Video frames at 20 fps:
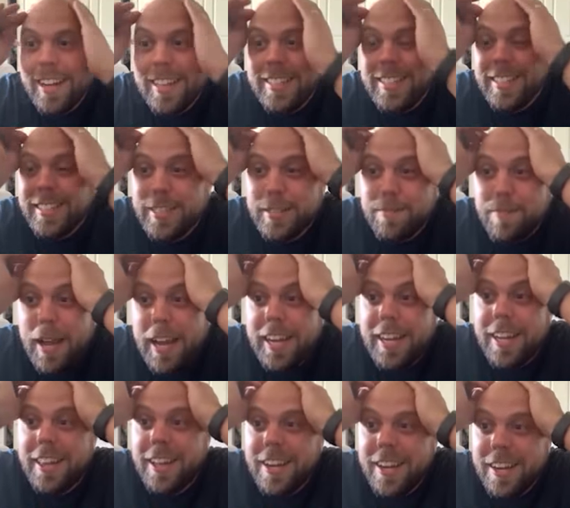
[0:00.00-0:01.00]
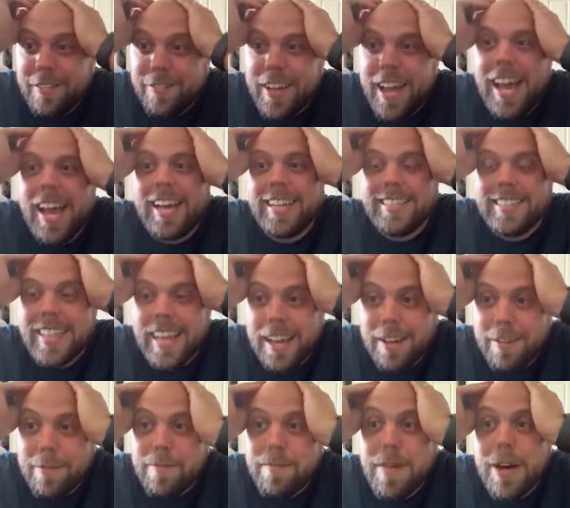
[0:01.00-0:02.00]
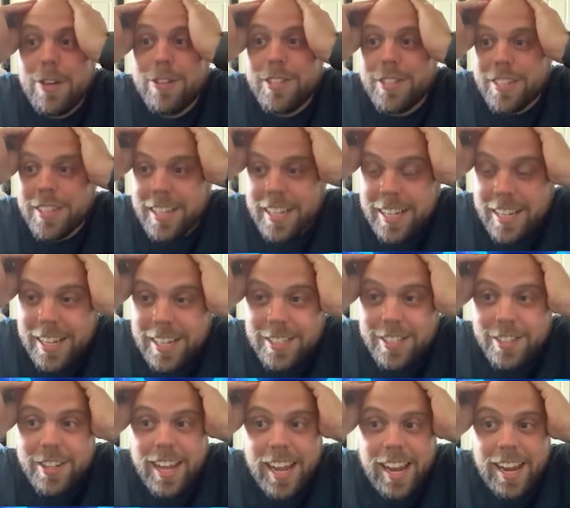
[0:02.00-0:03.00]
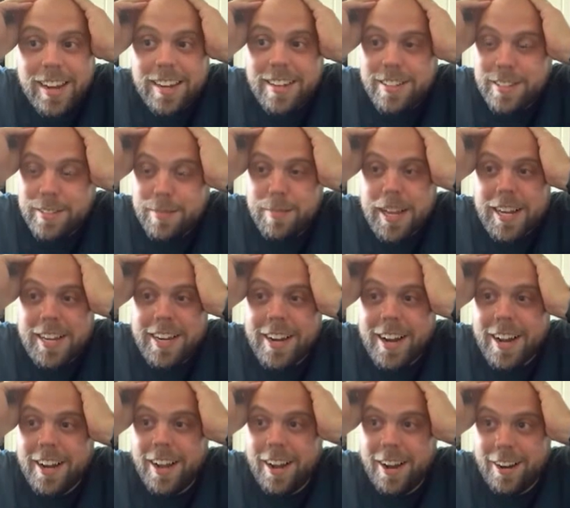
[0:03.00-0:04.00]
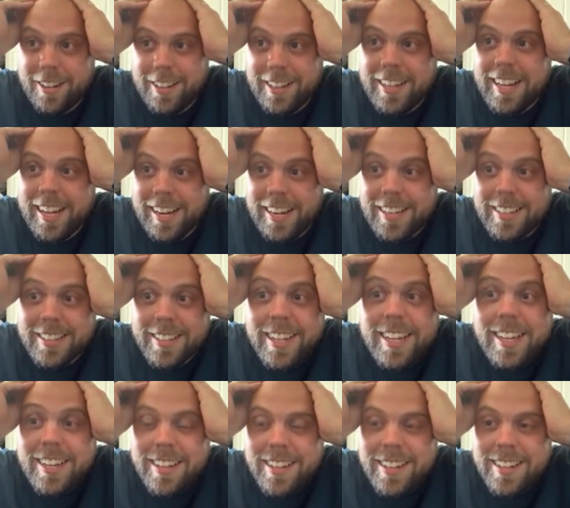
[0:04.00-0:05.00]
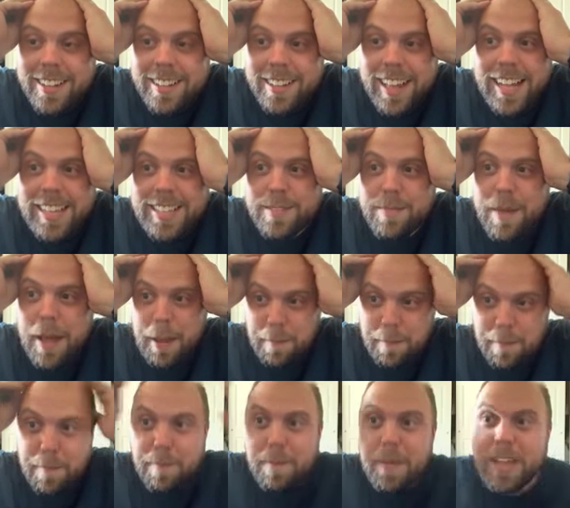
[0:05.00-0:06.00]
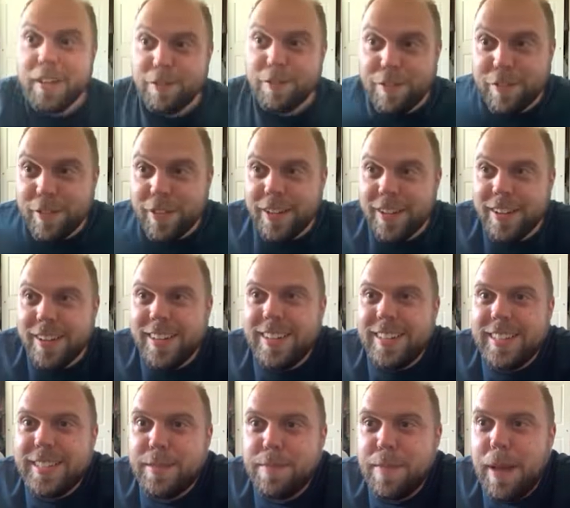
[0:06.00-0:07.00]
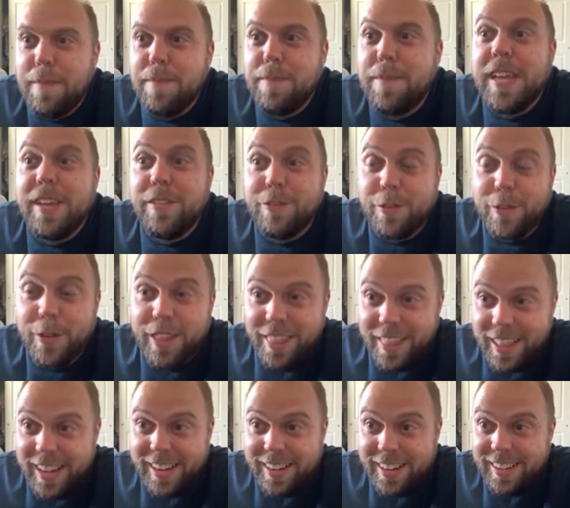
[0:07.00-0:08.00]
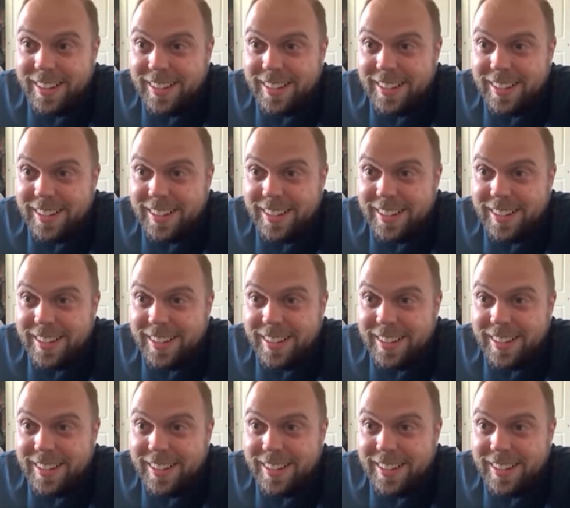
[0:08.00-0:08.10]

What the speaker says: speculative asset mostly, because you can't spend it on hardly anything. That's my beef. It's my beef with it.